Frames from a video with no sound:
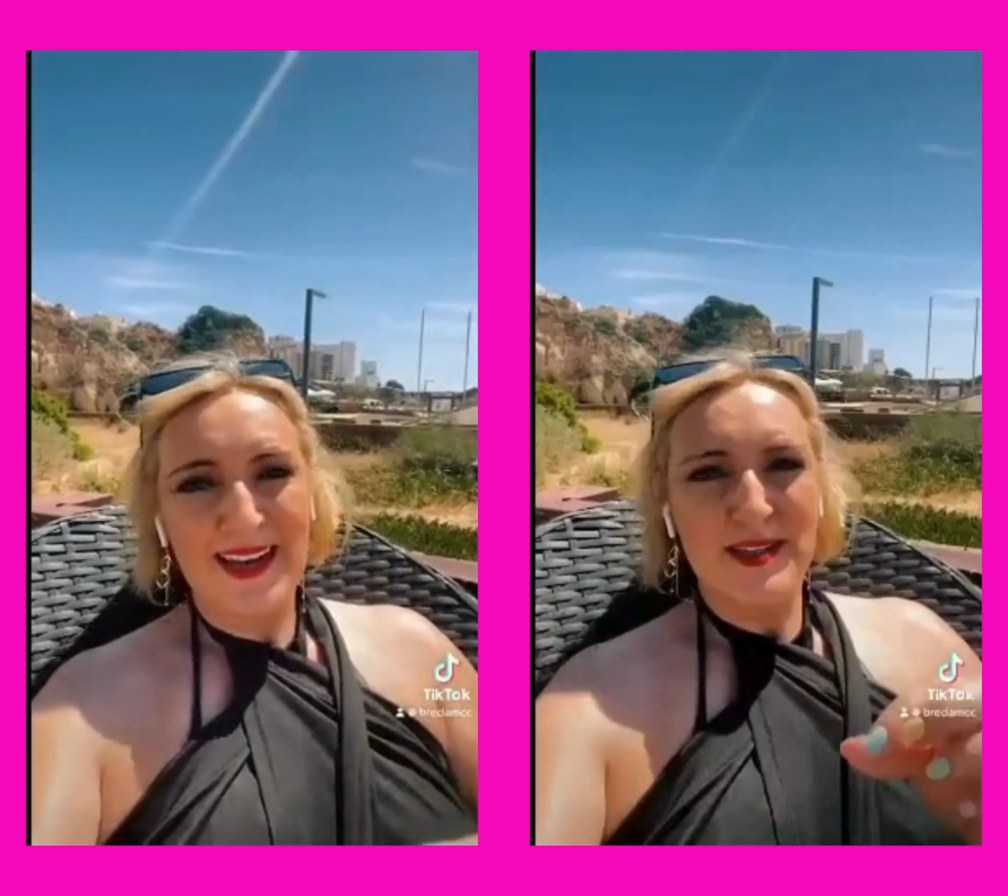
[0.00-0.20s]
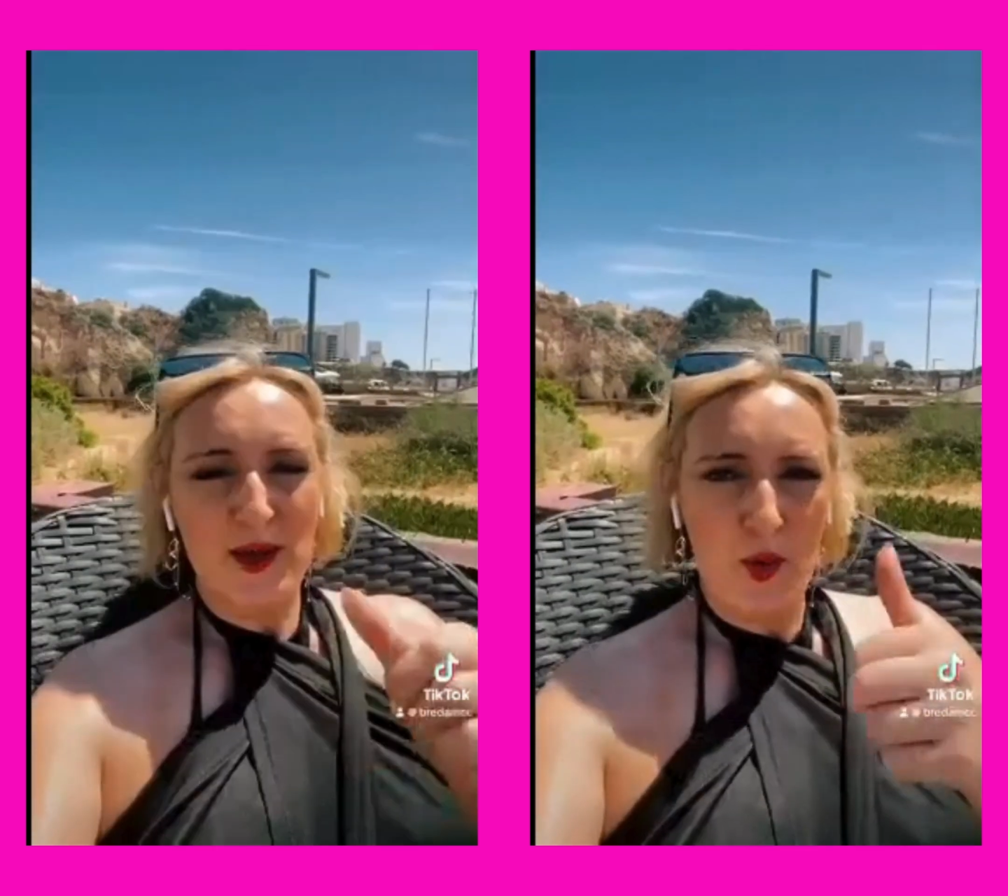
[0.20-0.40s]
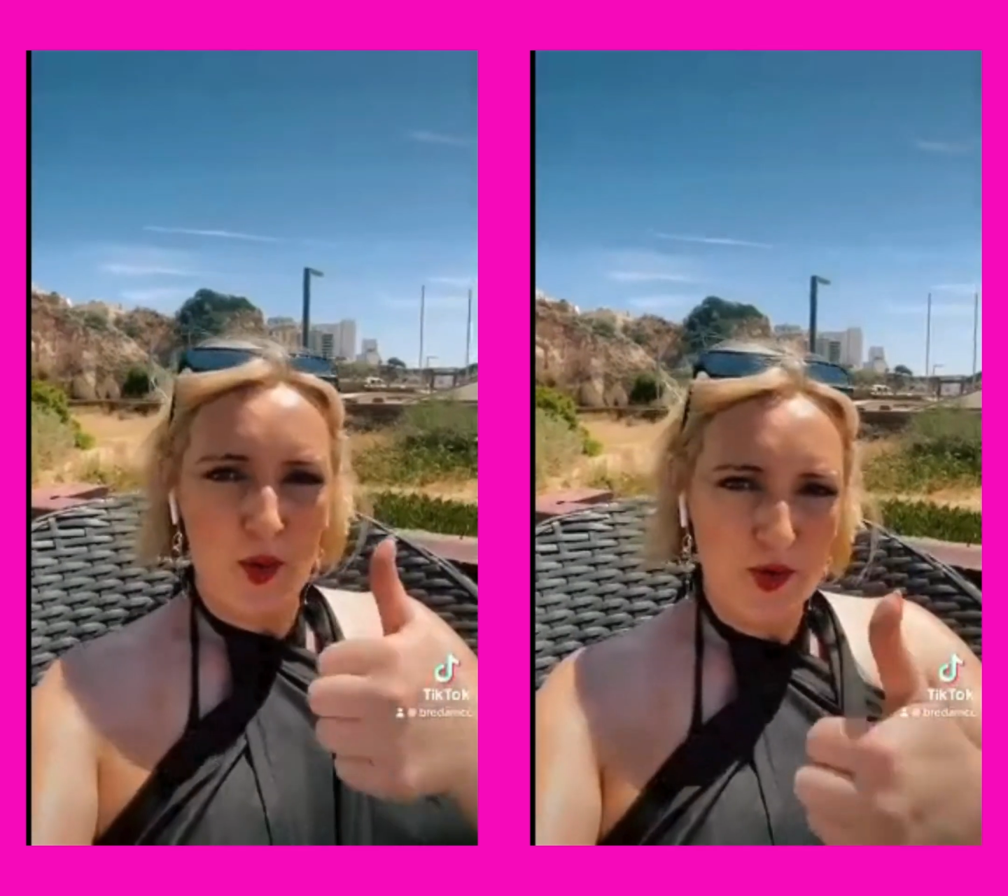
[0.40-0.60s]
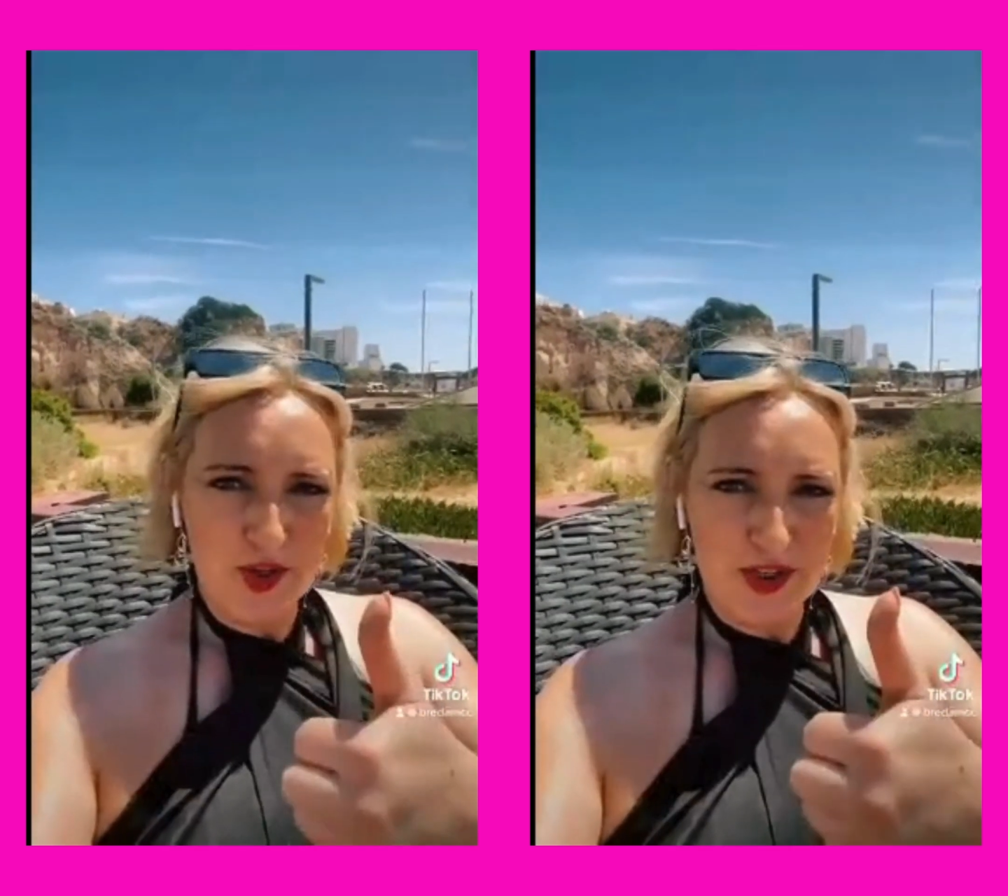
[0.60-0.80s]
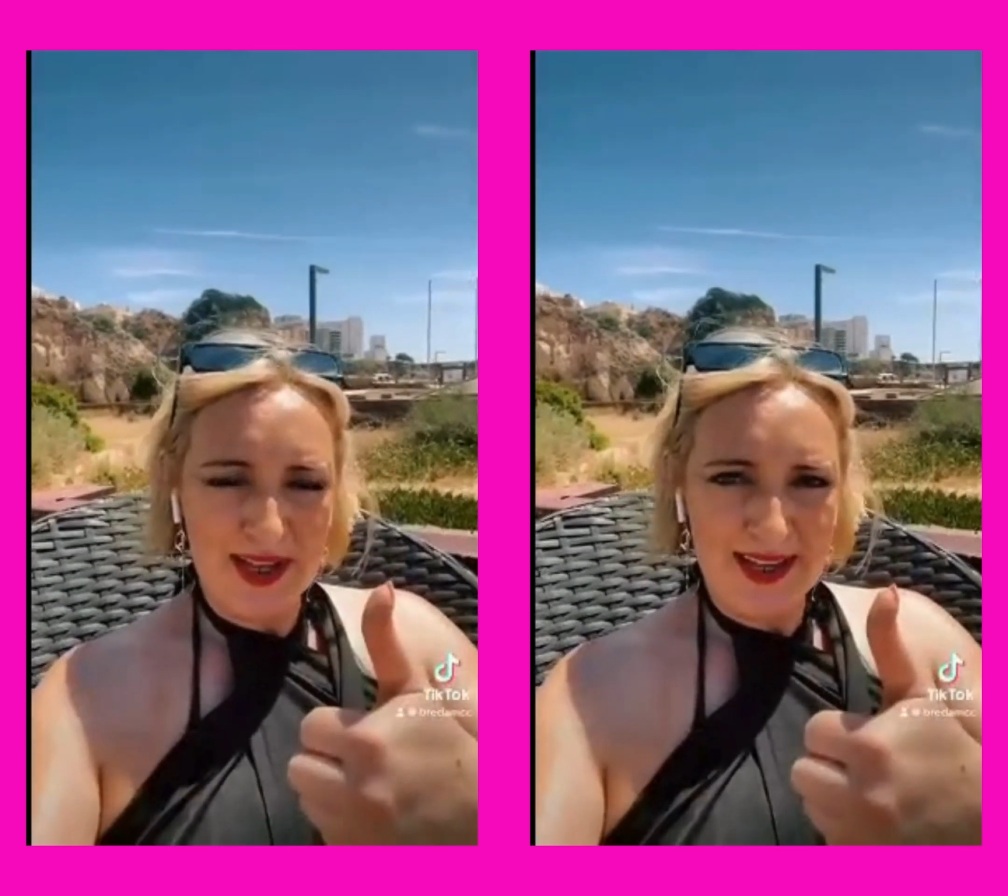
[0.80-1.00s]
So
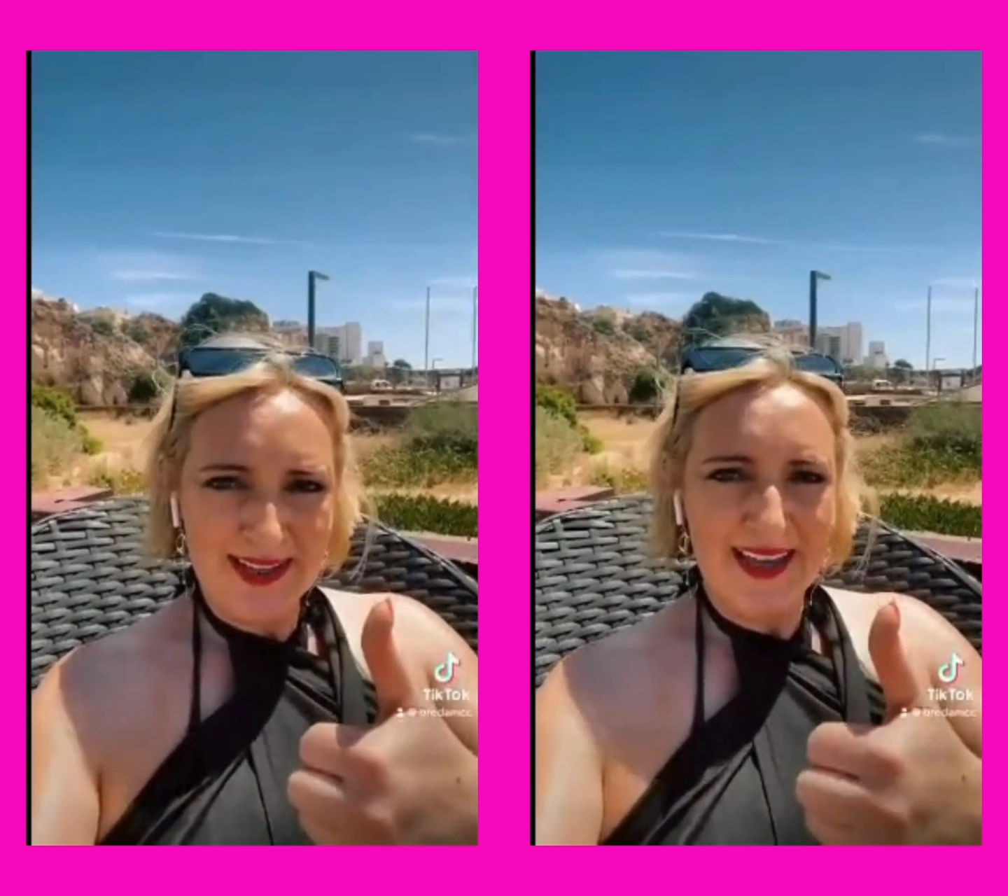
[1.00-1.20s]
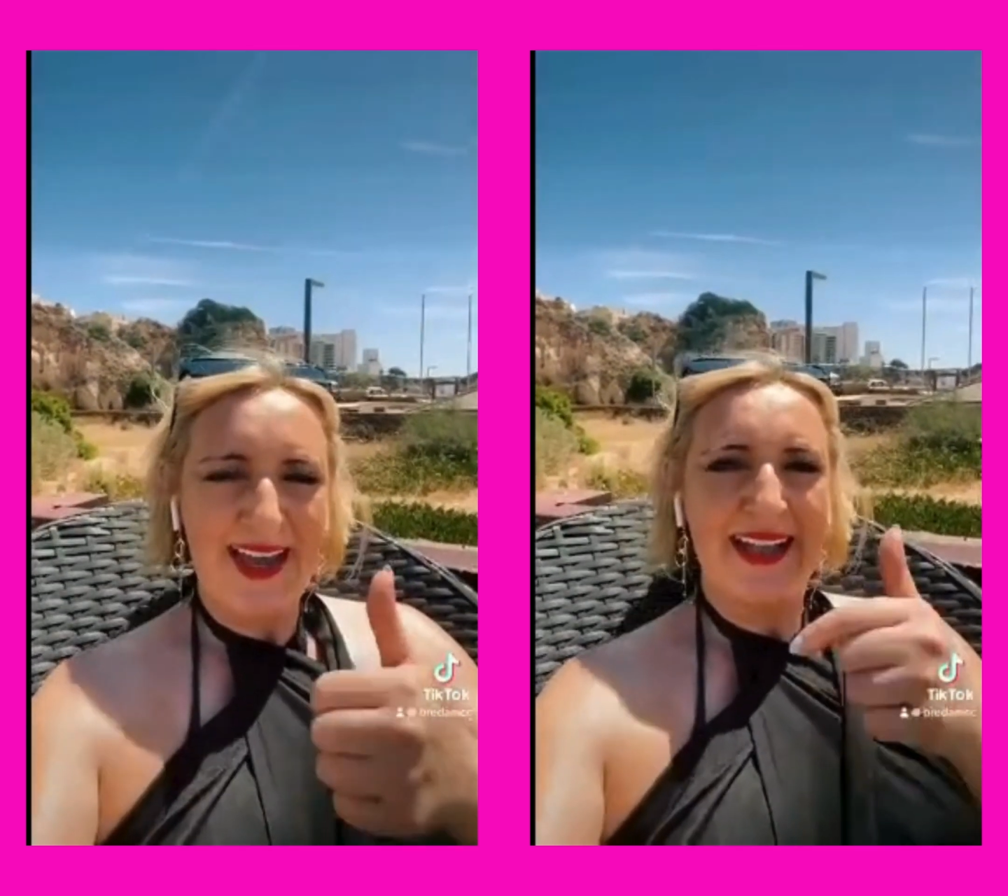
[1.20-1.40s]
understand,